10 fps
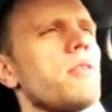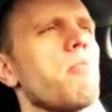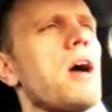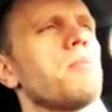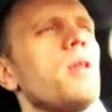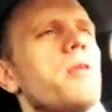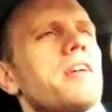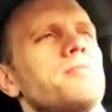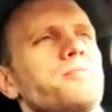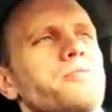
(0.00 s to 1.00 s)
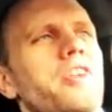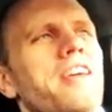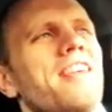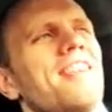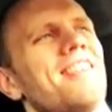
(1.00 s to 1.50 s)
Mind-blowing.
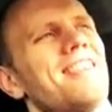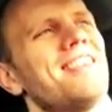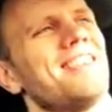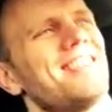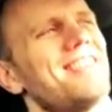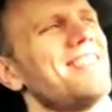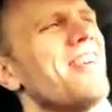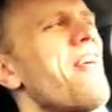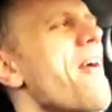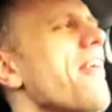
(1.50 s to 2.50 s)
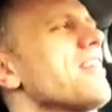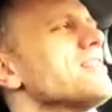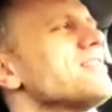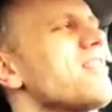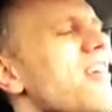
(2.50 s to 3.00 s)
That
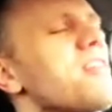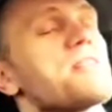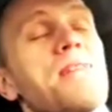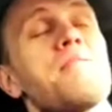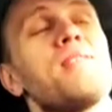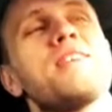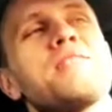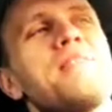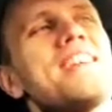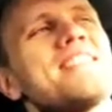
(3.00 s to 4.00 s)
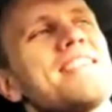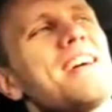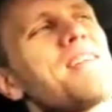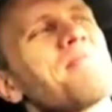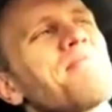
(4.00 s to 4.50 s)
was mind-blowing to me at the
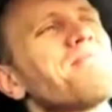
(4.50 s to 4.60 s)
time.